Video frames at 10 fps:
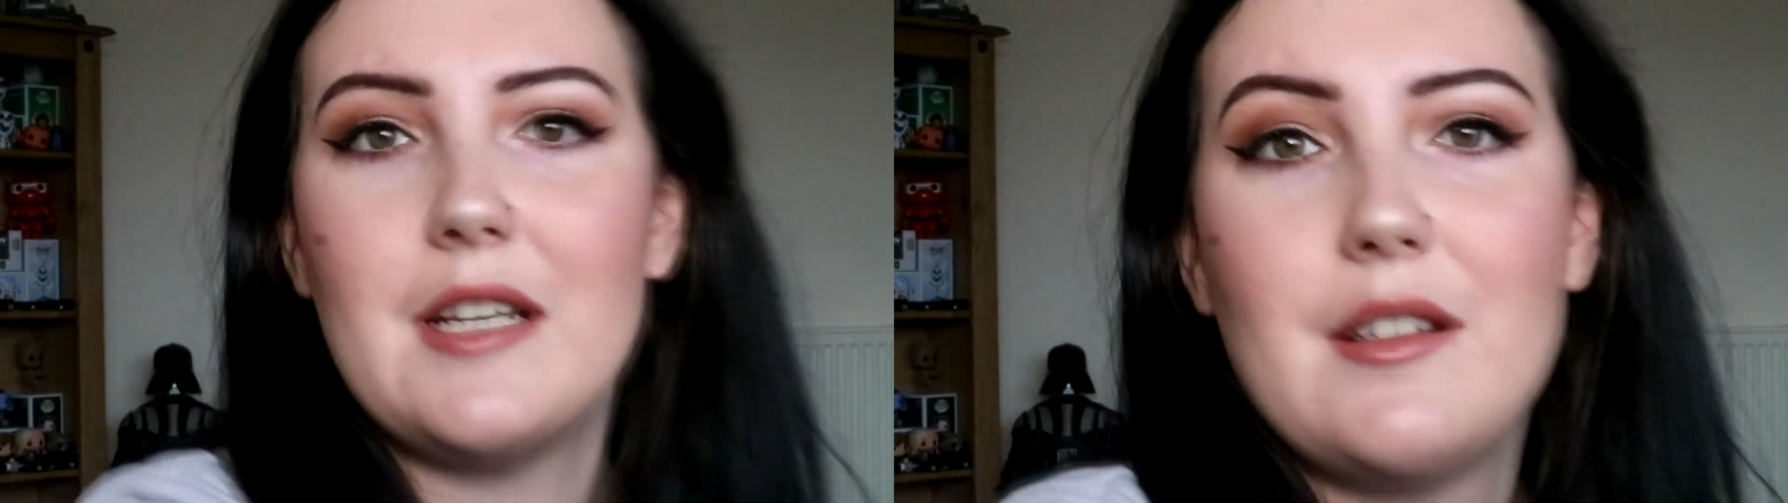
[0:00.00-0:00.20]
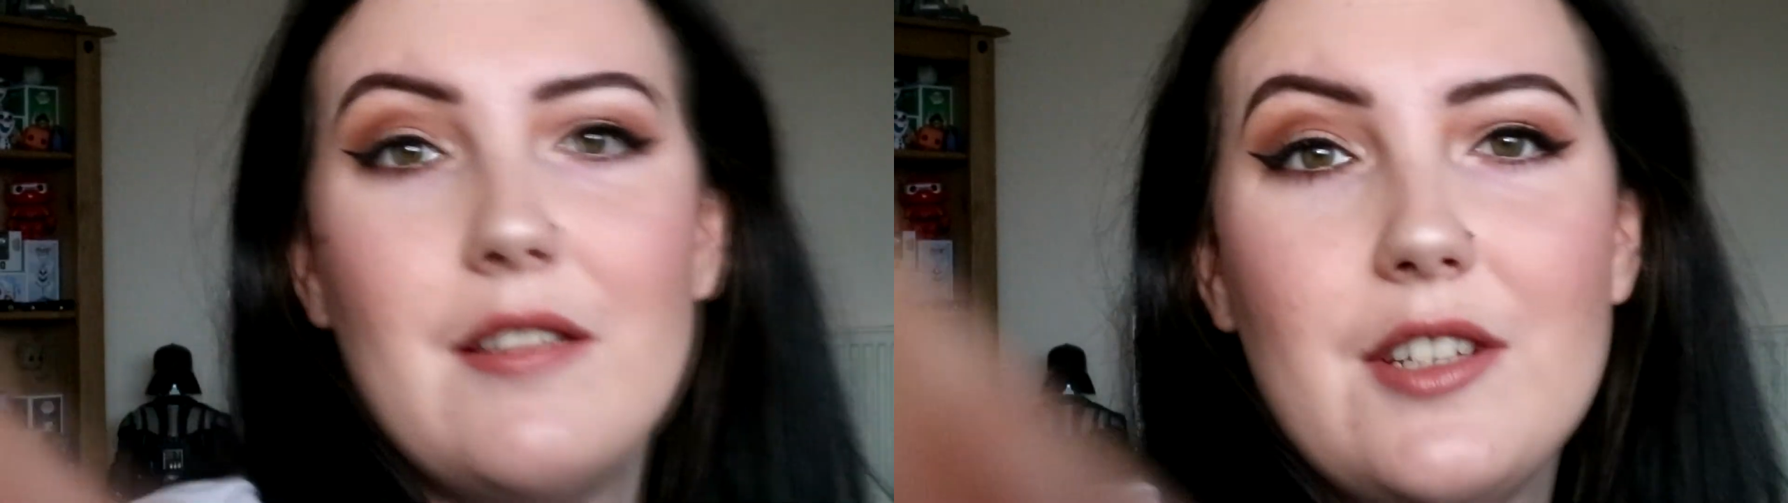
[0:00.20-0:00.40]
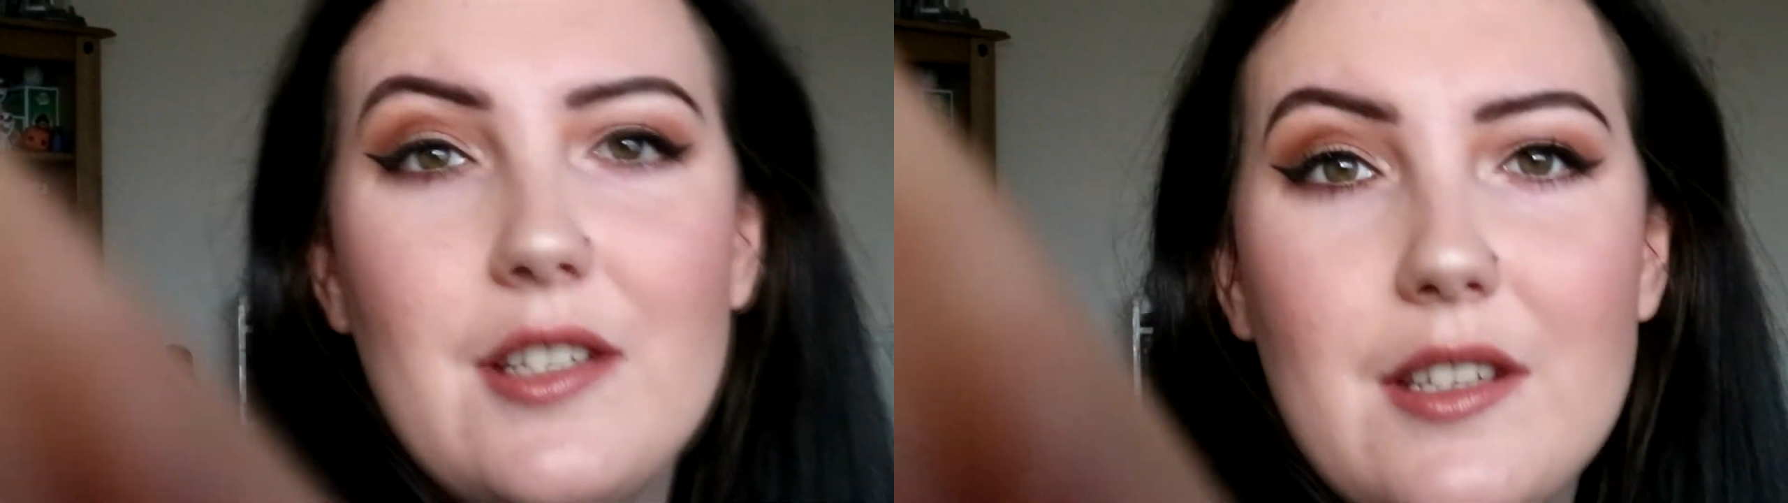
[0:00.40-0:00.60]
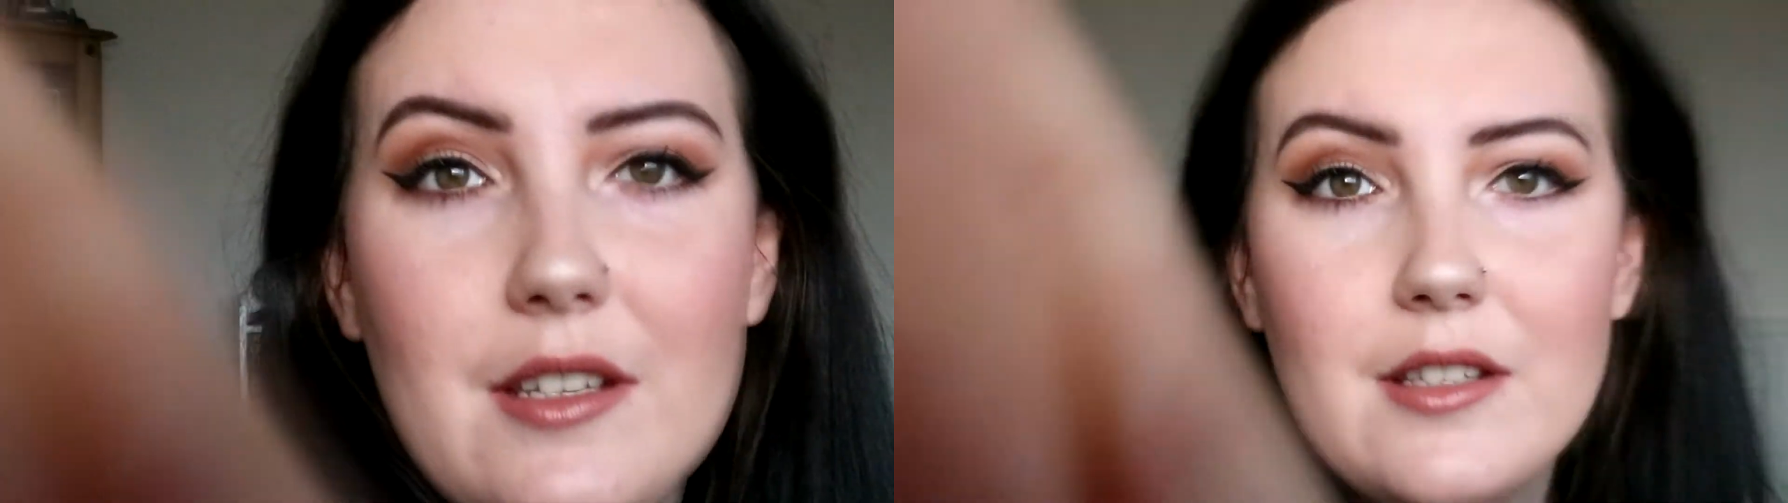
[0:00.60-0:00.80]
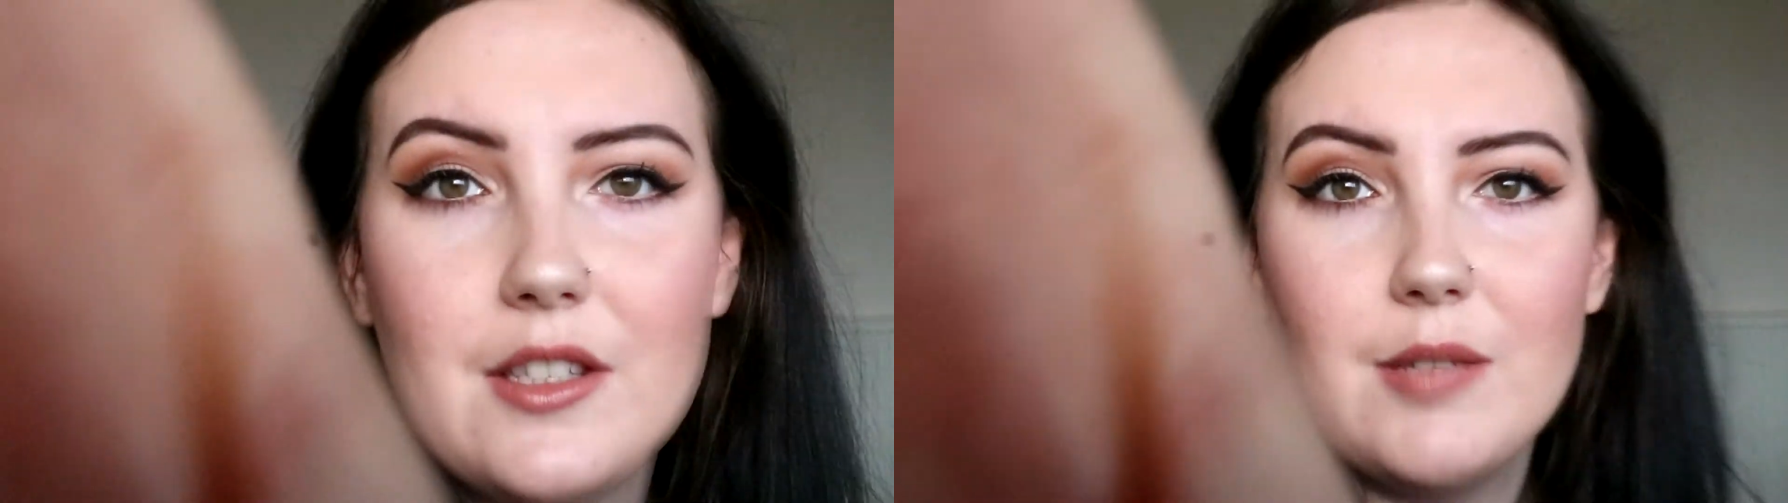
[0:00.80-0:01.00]
so I'll just
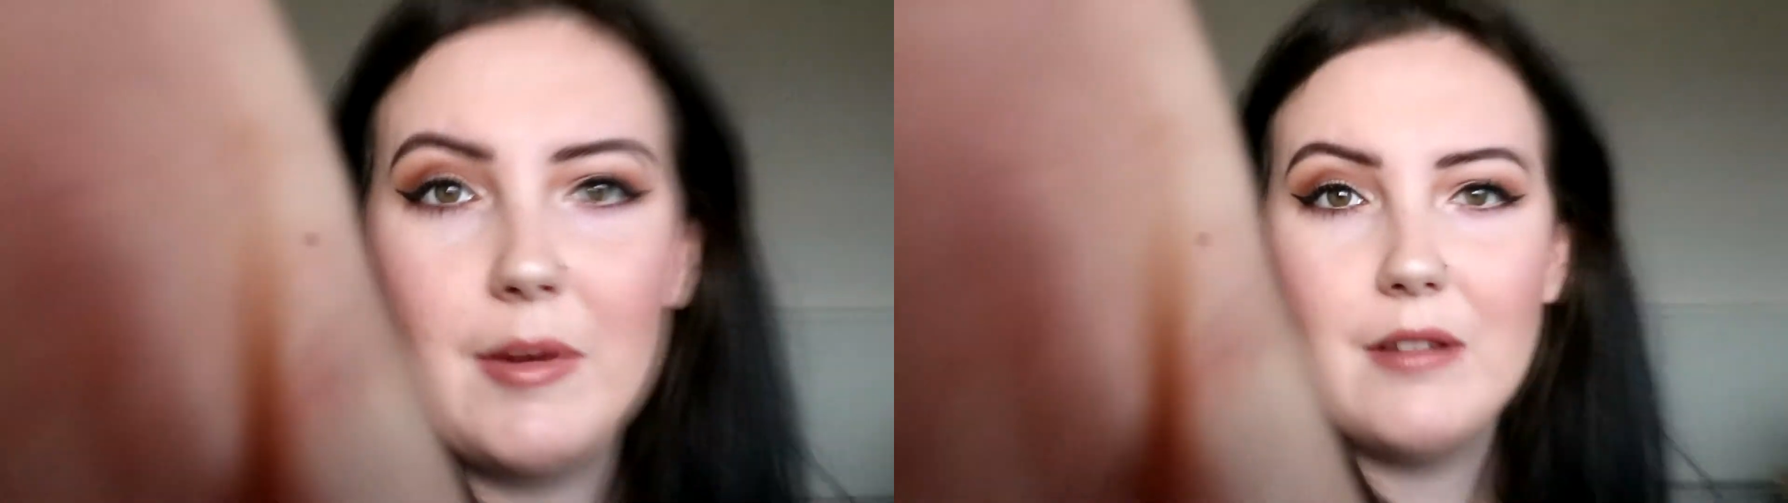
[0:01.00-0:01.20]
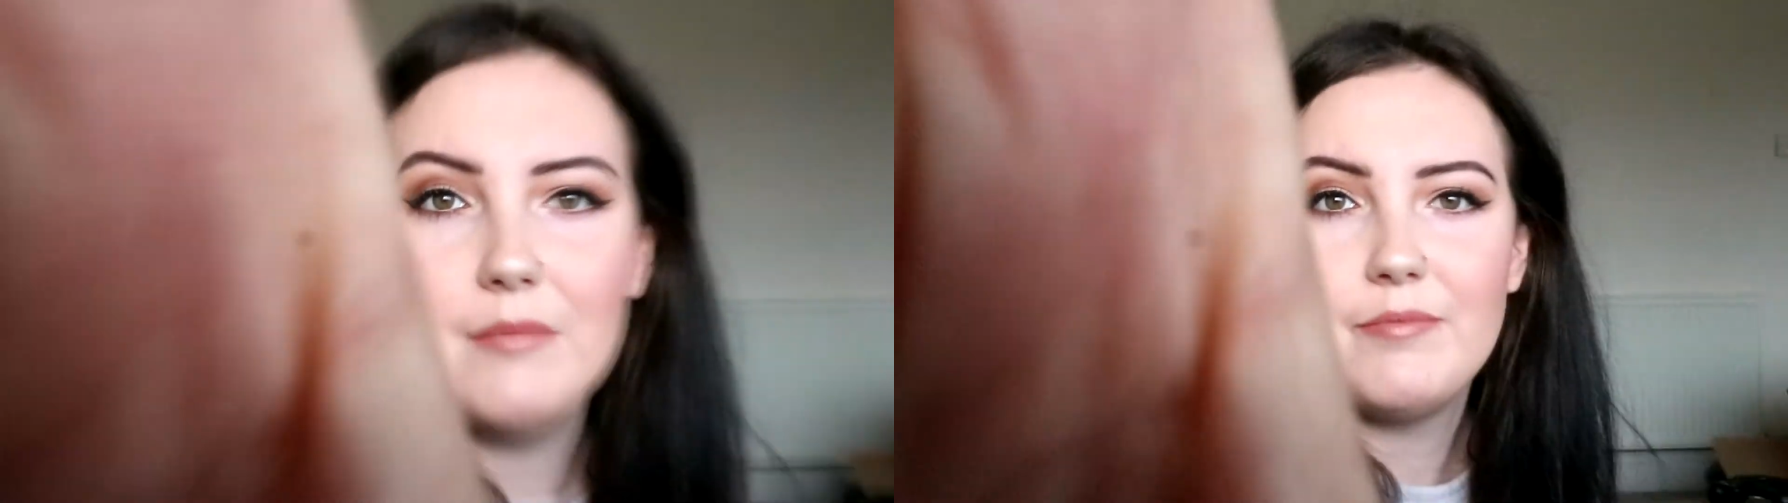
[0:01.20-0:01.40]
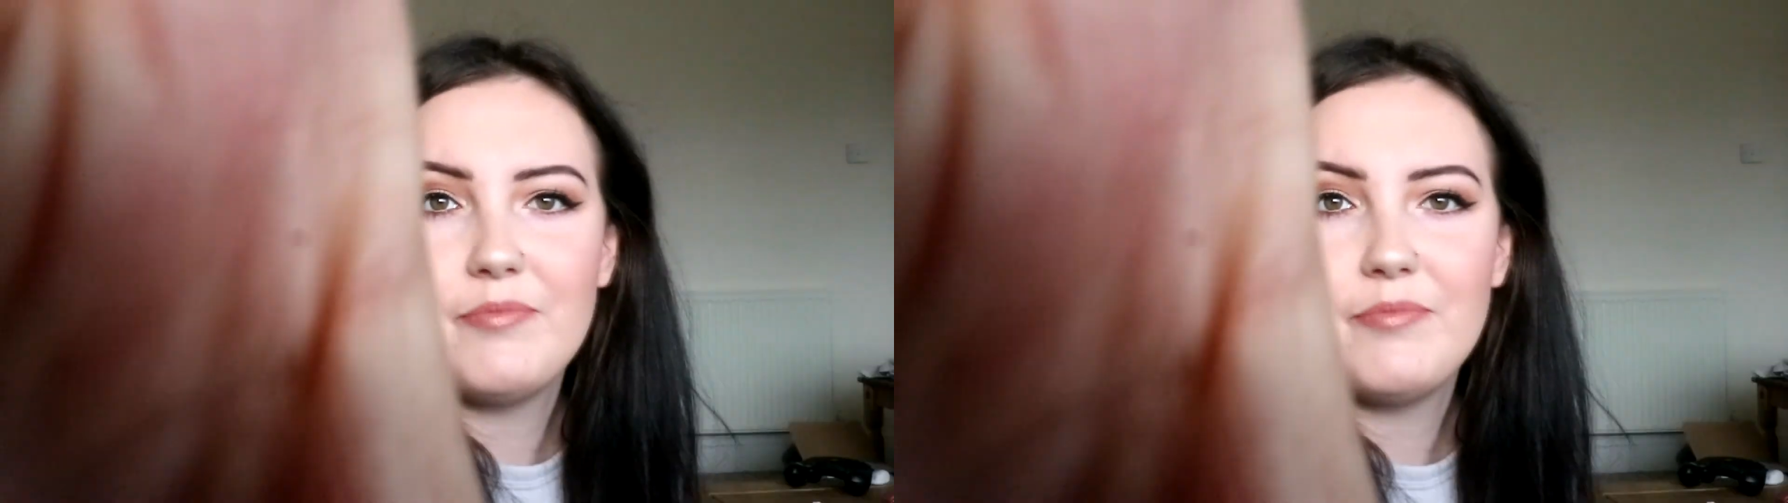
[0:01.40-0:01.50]
zoom out